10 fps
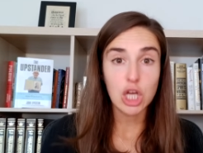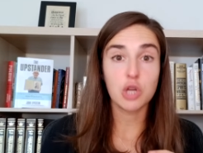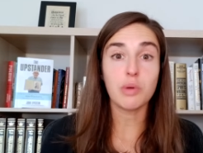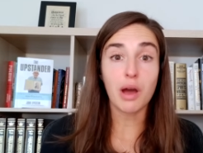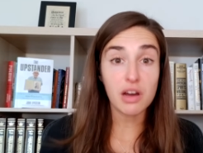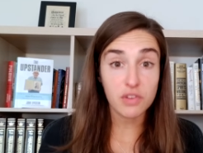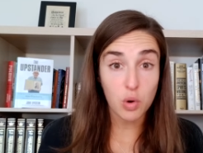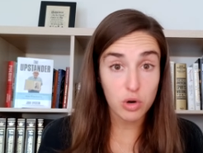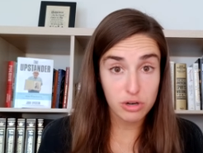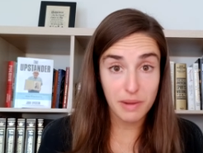You now have a
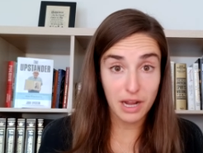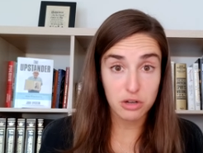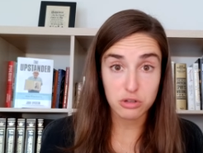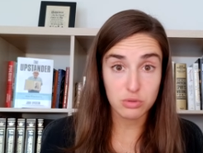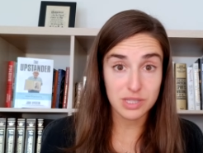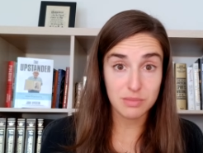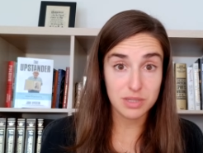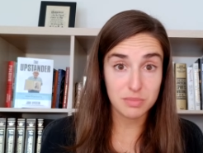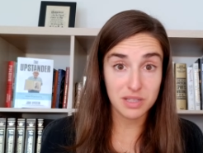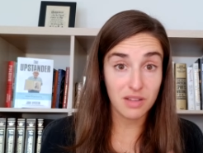quarterback who you seem
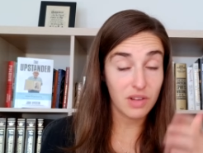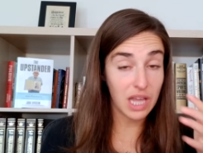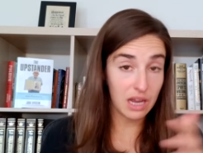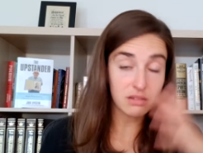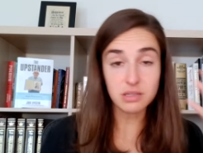to believe, again,